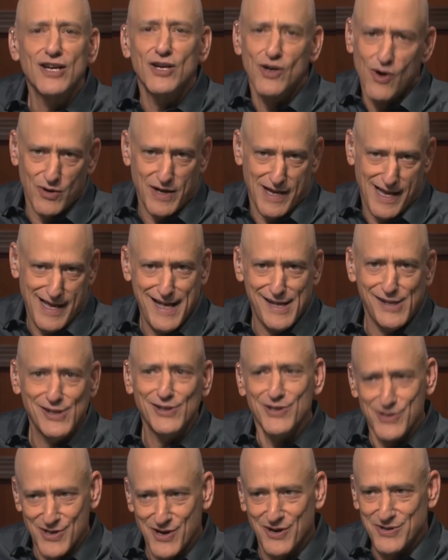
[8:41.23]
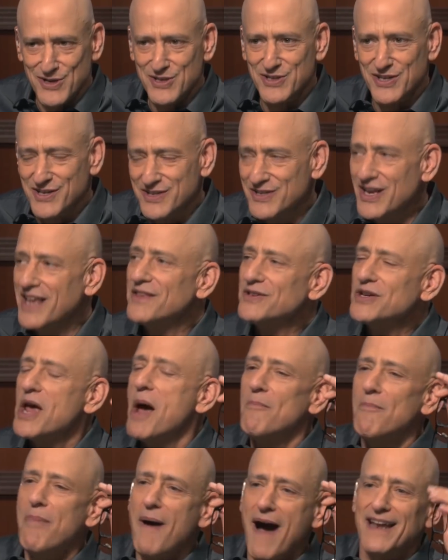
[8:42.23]
and she can go to hell, you know, just to
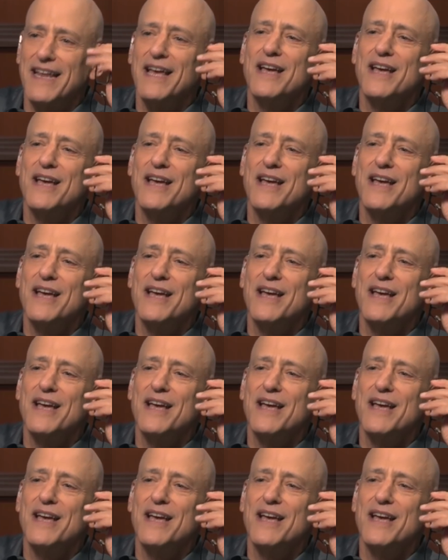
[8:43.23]
say this.